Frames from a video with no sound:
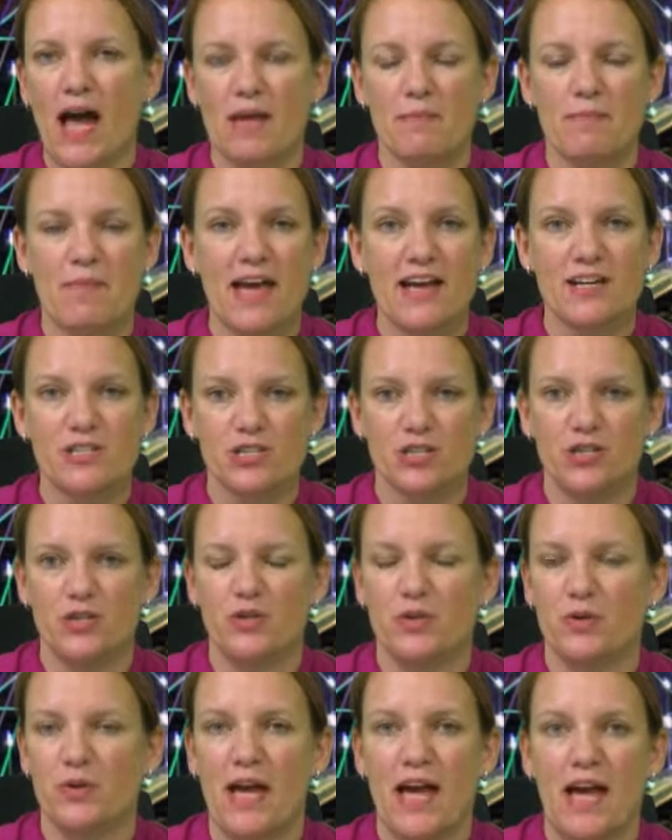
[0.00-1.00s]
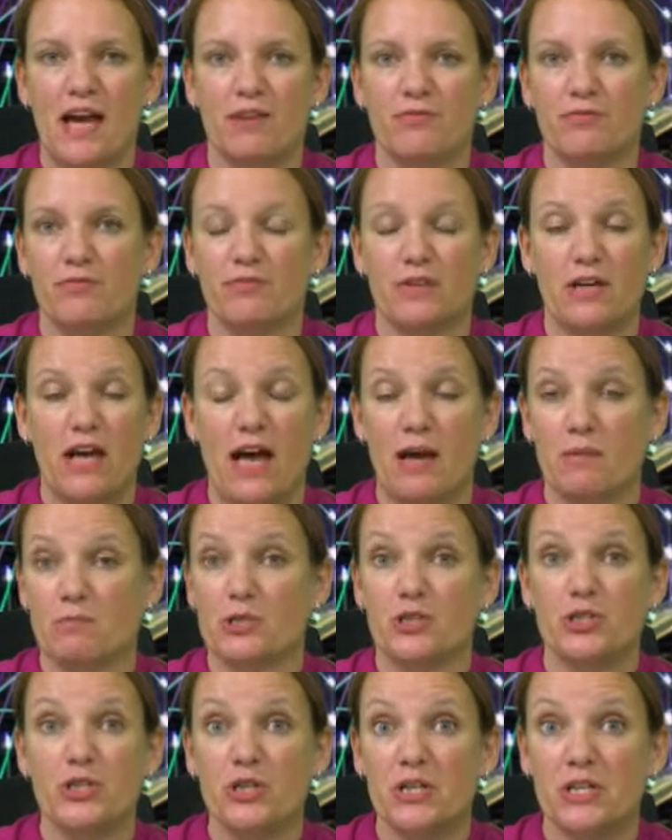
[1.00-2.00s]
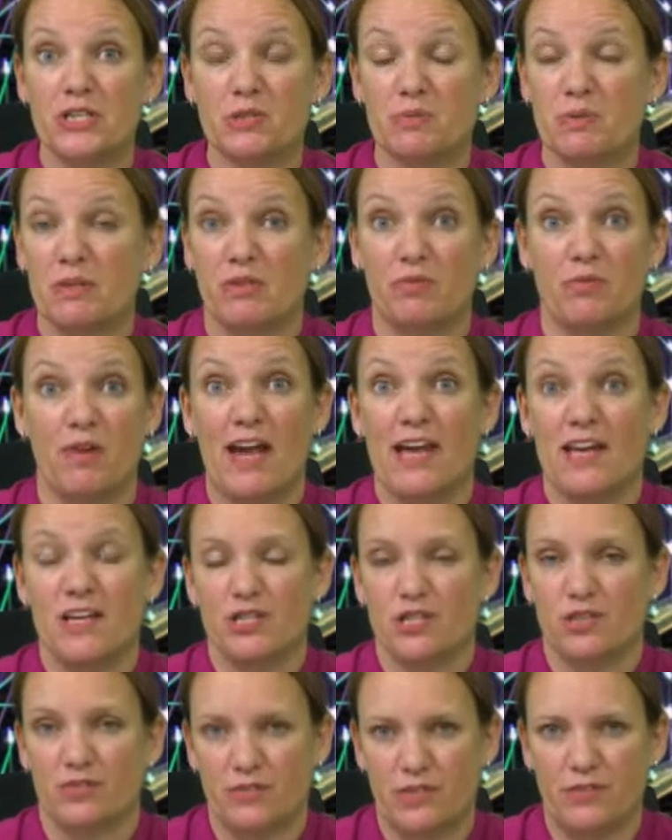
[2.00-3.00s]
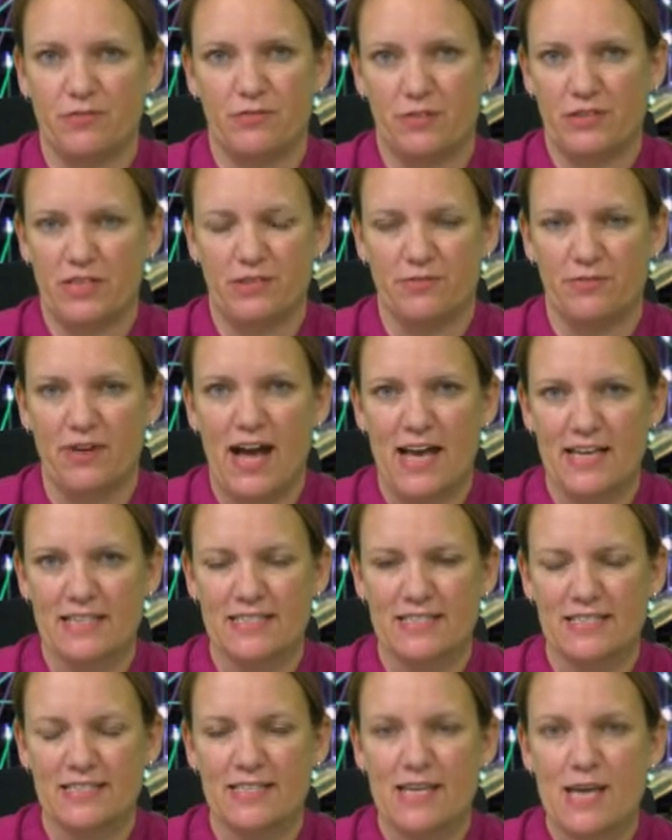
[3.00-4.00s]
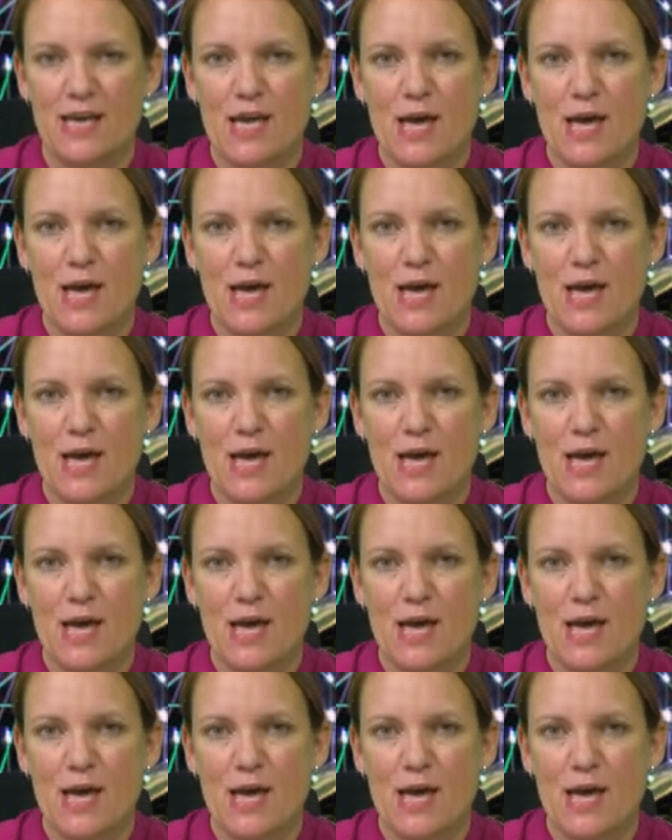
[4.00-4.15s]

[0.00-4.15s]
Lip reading: imagine you have students with a range of different devices,